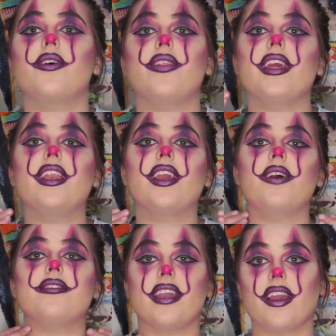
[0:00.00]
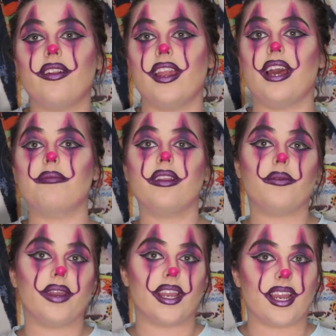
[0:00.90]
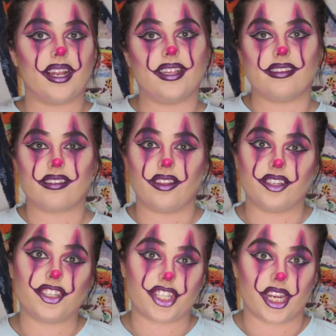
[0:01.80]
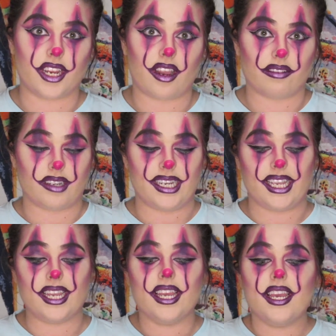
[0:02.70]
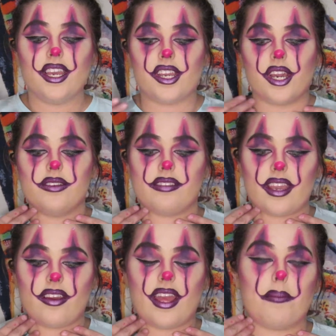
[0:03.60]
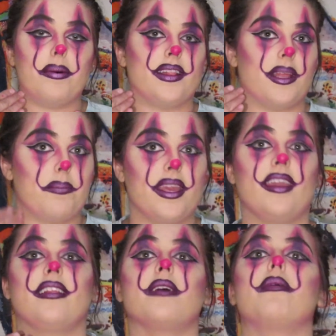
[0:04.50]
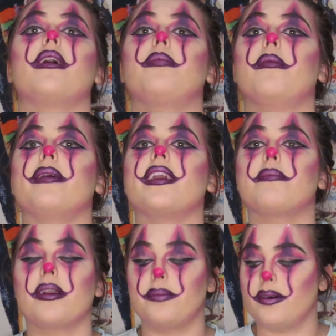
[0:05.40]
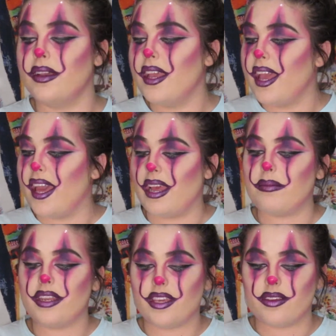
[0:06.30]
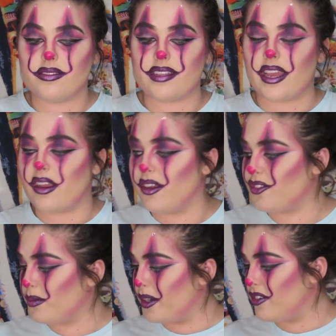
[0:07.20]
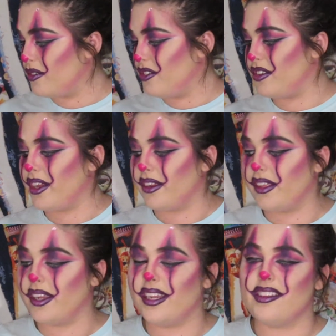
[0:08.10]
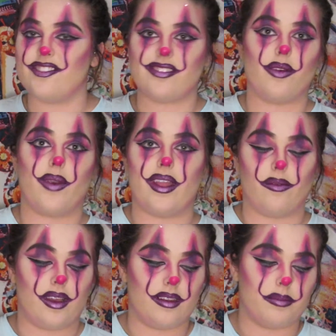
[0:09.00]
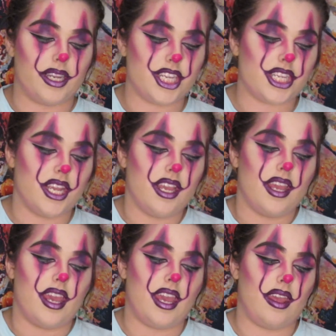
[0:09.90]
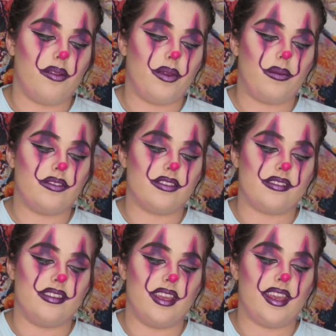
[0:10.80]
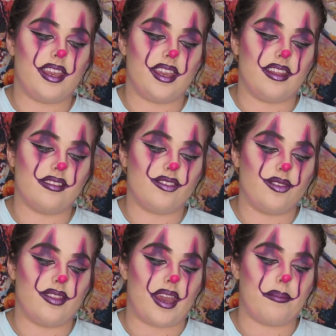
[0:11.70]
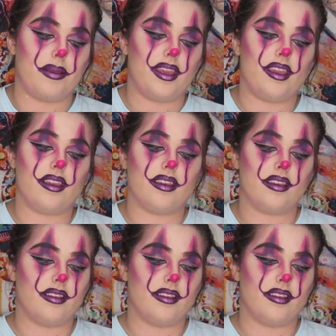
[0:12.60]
then go down, and I'm going to wear kind of this color shirt already. Go down and put the pink, the purple, pink, purple. And I'm going to use that contour brush I was using earlier, and it's just a Wet n Wild brush. And we will just dig into that pink.